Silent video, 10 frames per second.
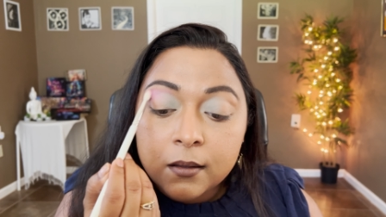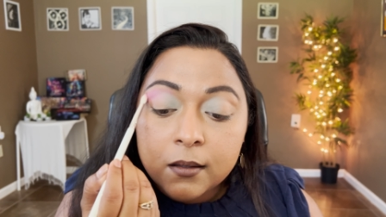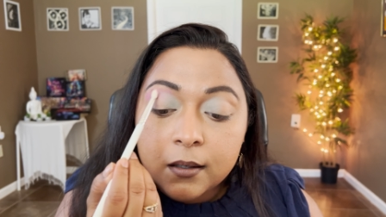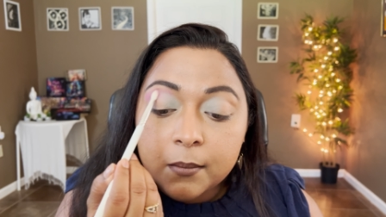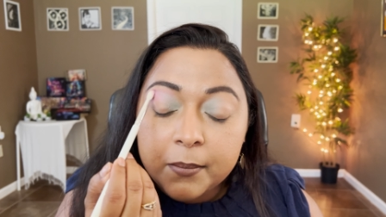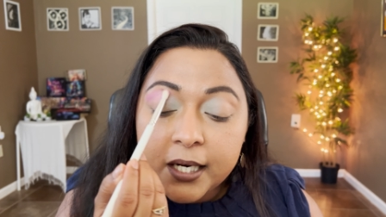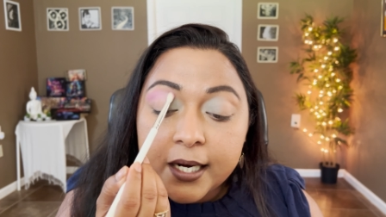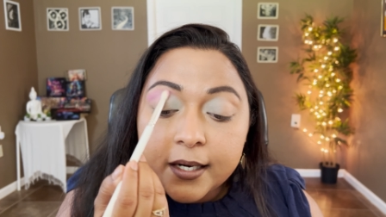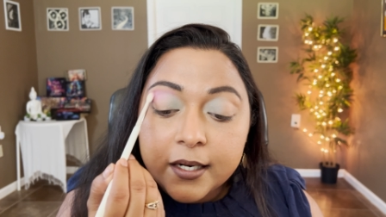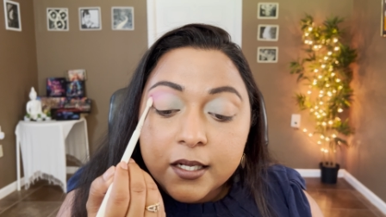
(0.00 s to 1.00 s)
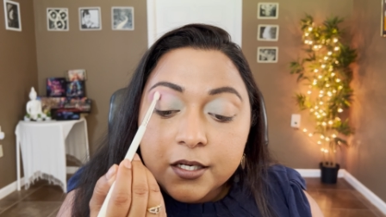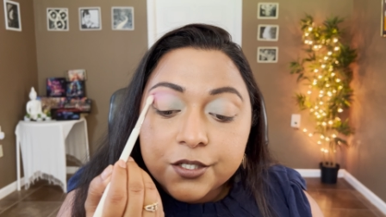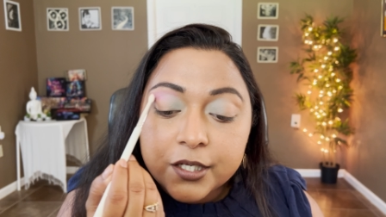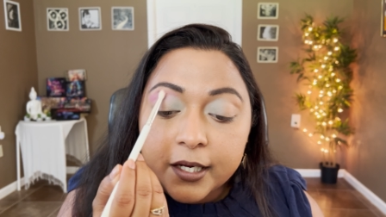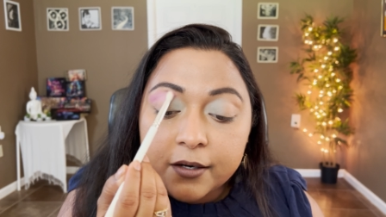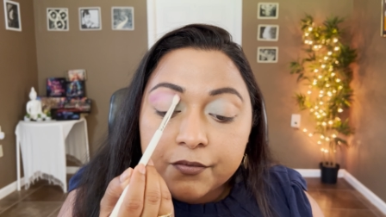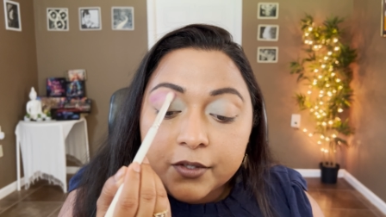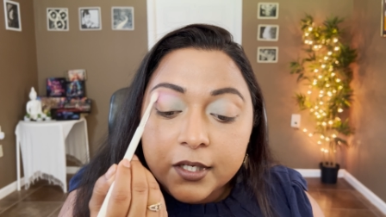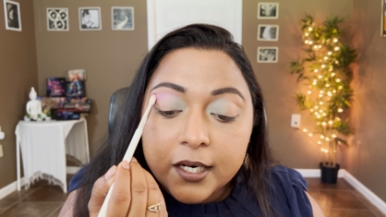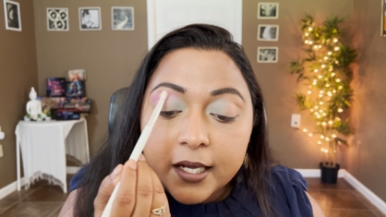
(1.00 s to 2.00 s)
the blending shade for
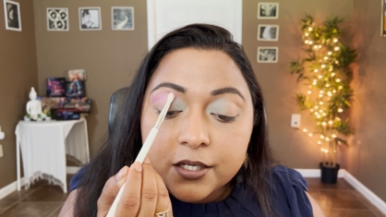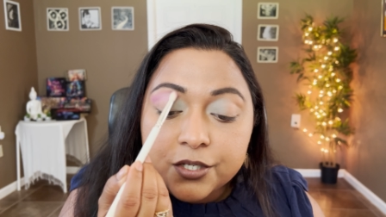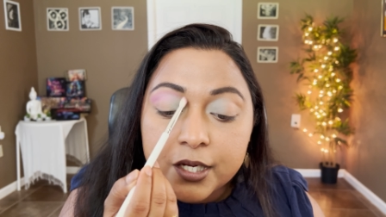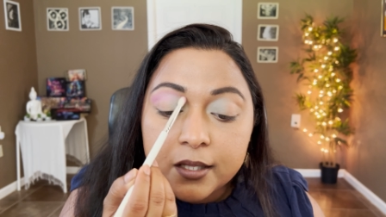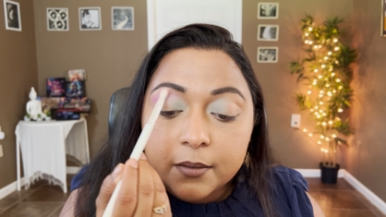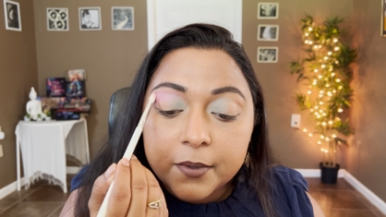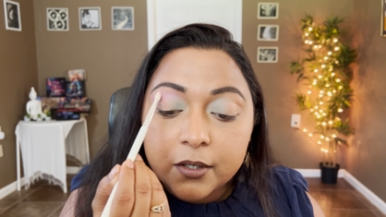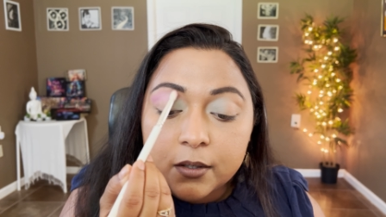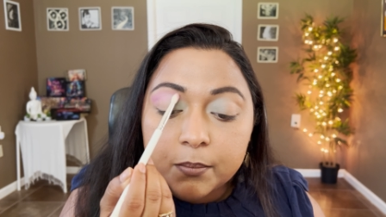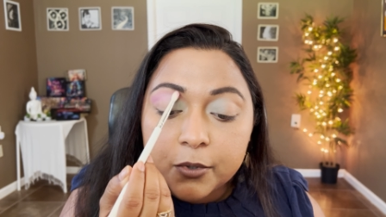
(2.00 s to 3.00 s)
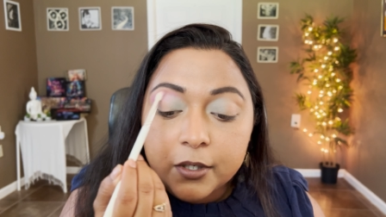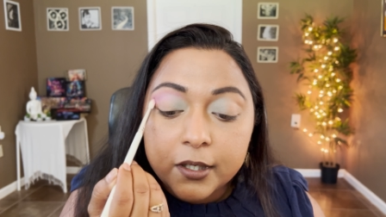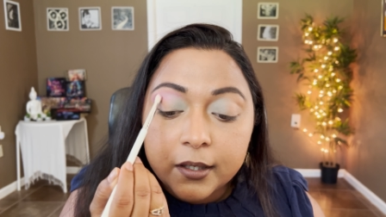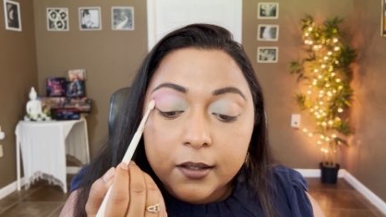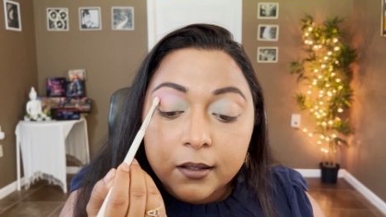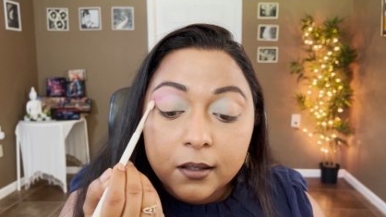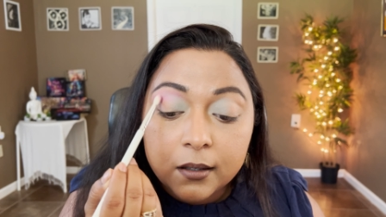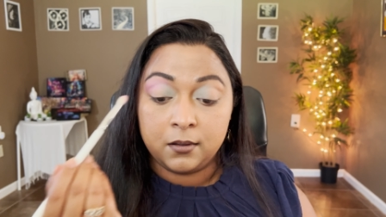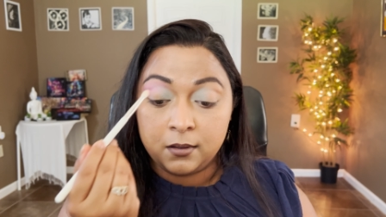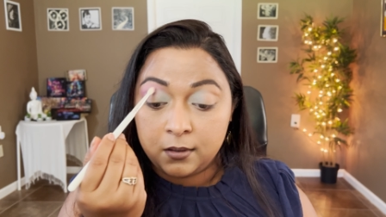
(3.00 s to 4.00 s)
the next shade that we're gonna put in
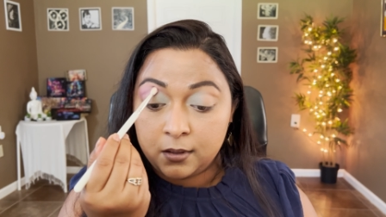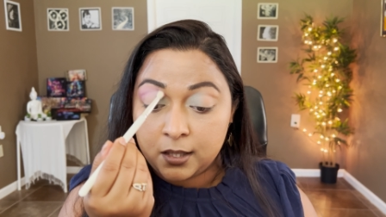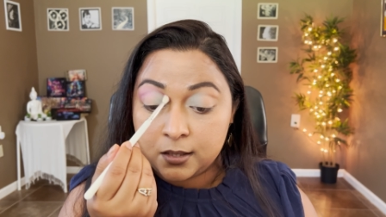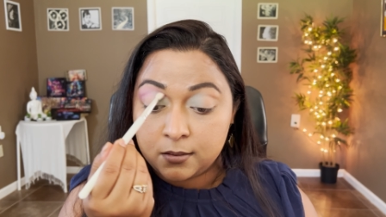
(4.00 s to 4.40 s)
that's